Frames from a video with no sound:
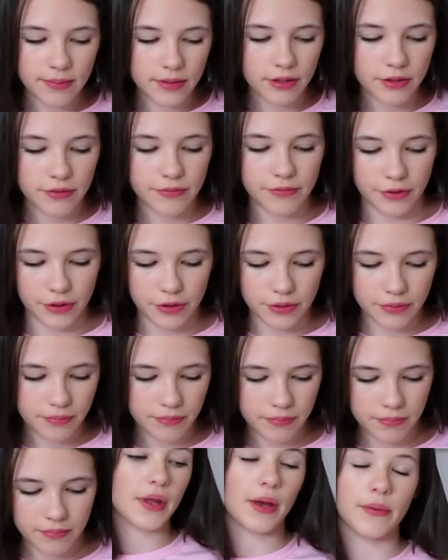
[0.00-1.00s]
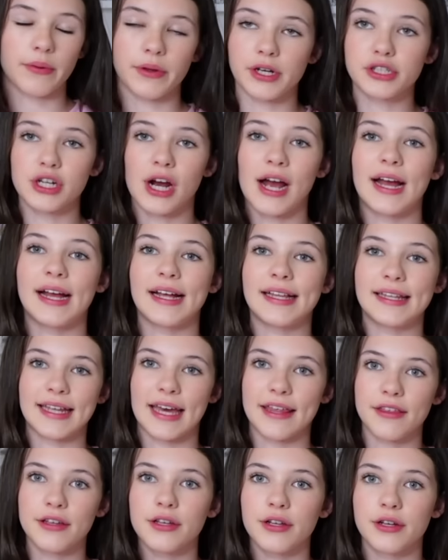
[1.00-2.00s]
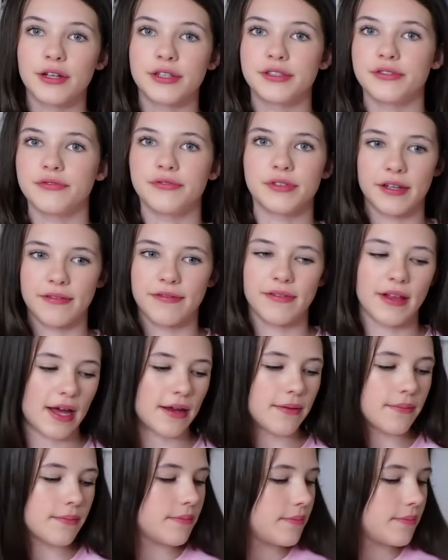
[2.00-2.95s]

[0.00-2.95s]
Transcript: a lot of room. I'm going to try and lay the clothes really flat.